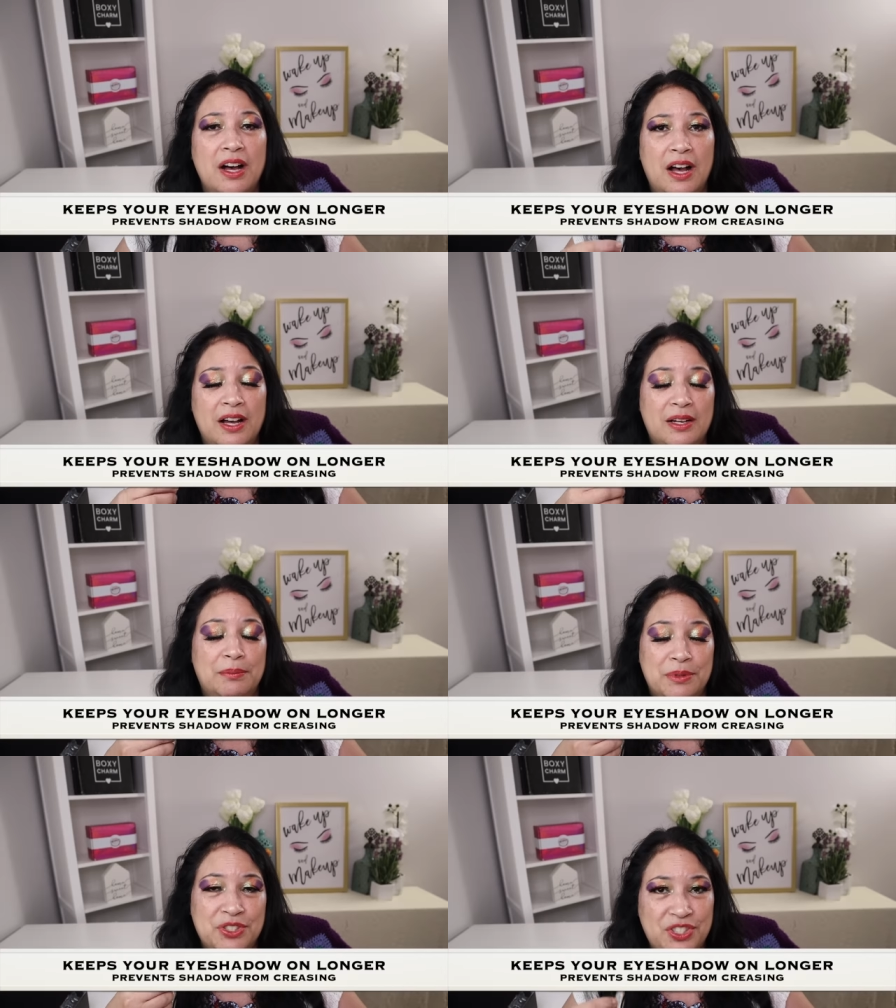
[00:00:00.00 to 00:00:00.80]

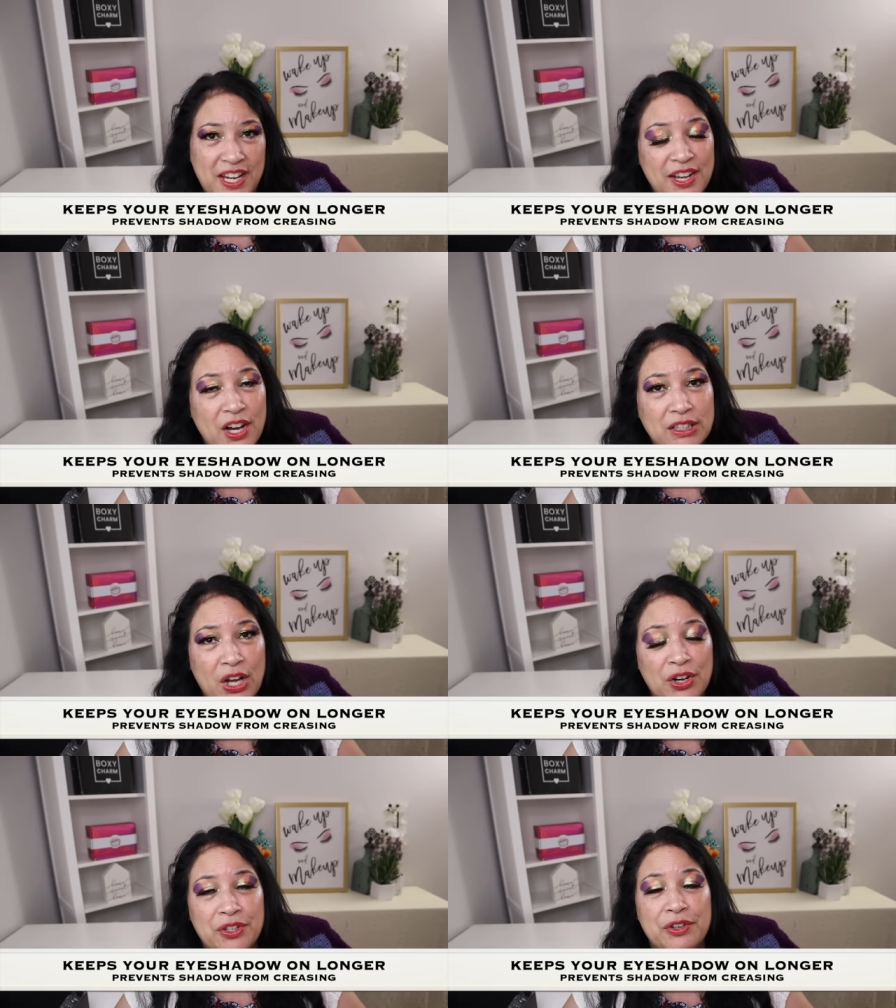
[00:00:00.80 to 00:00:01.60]
um, stay on
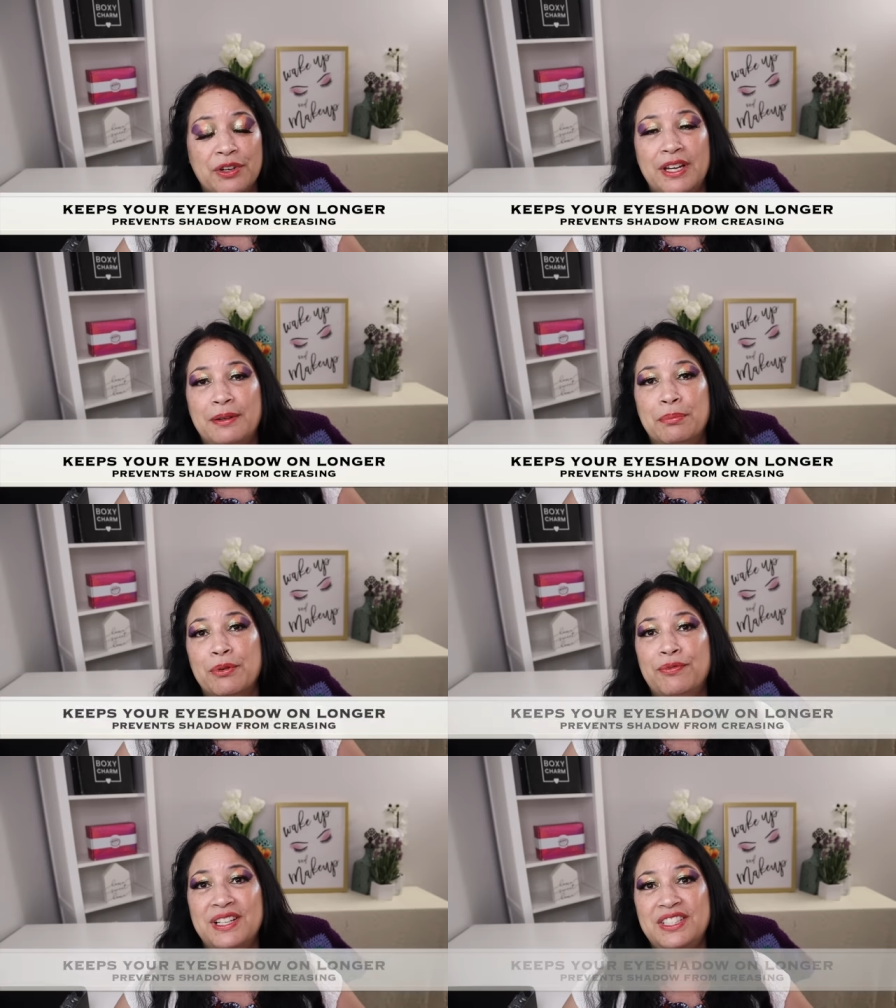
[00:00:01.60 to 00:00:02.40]
longer and
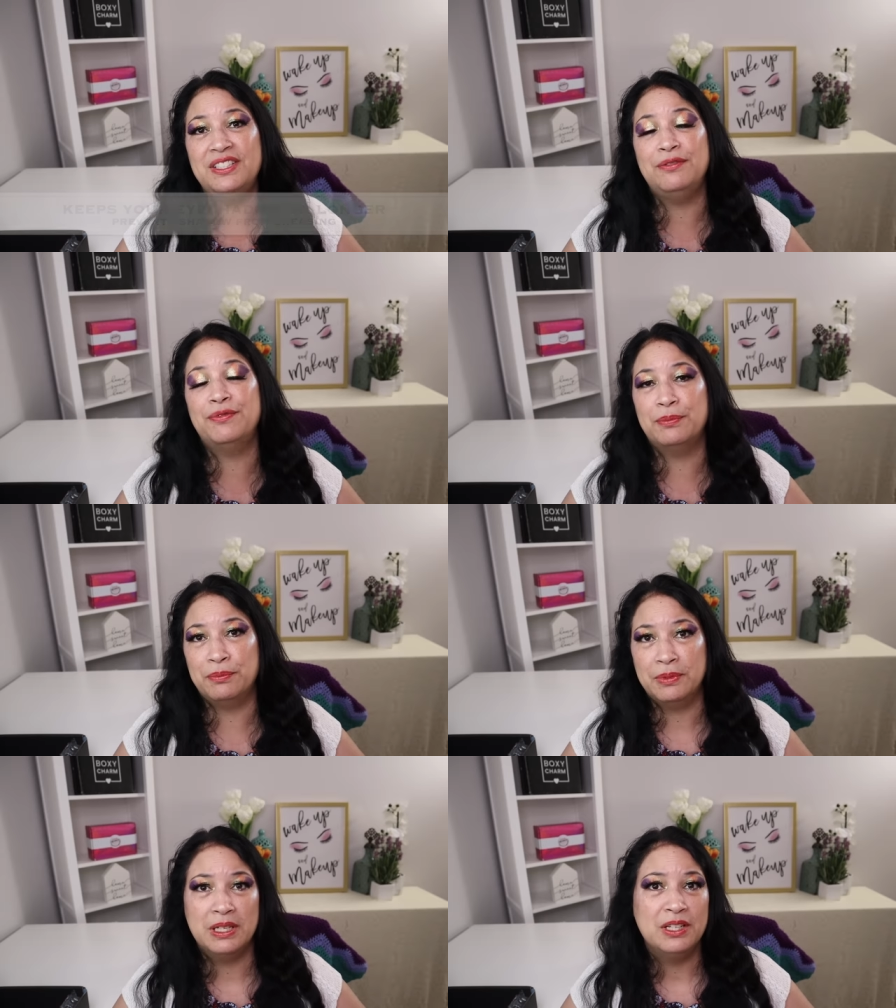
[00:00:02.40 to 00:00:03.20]
prevents it
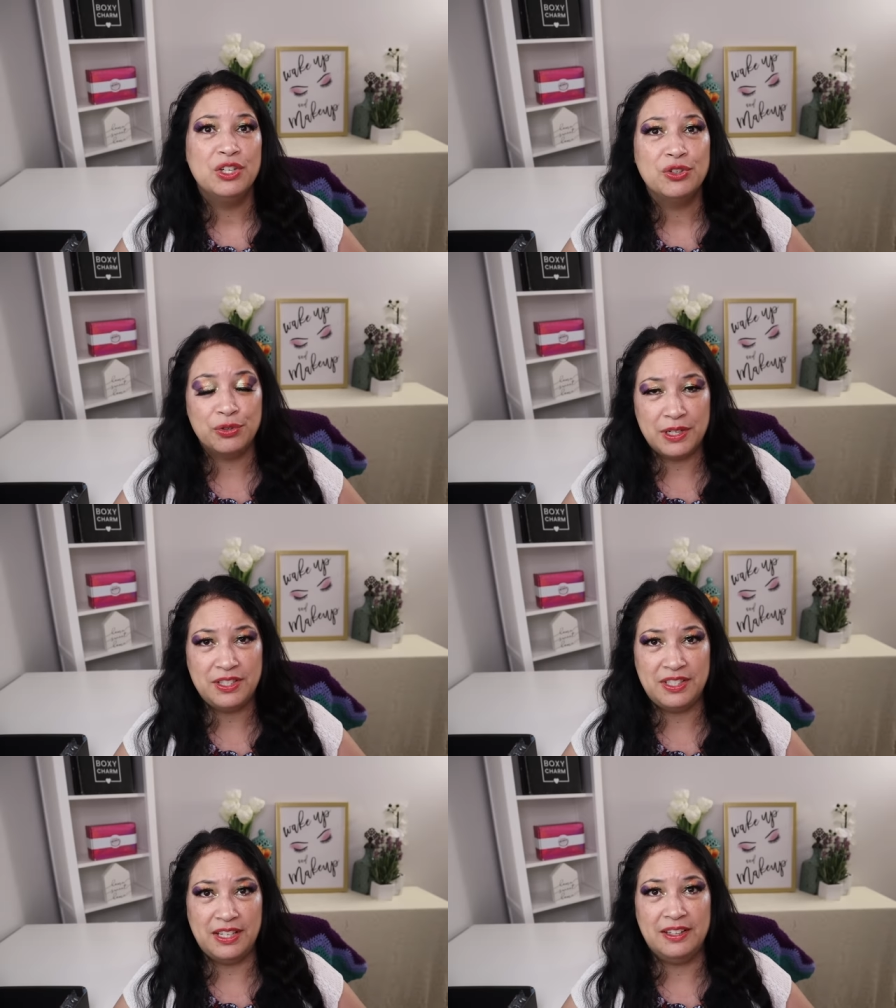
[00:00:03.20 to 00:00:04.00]
from
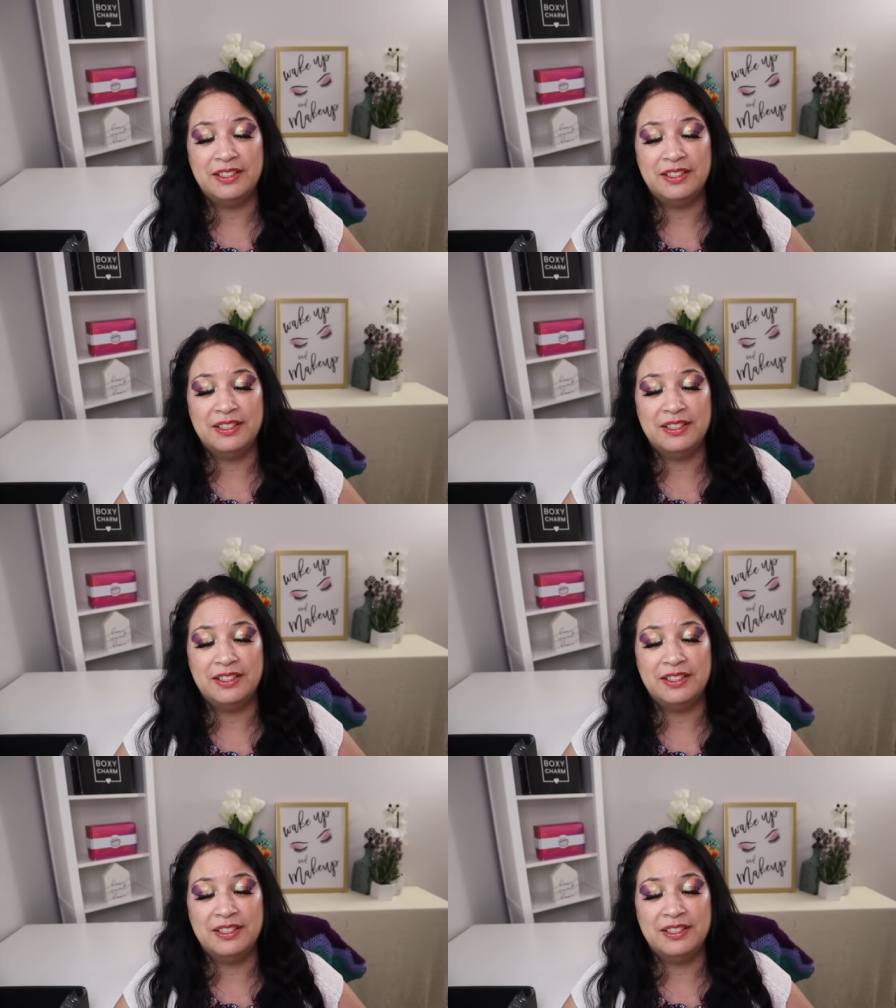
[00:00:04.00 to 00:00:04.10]
creasing.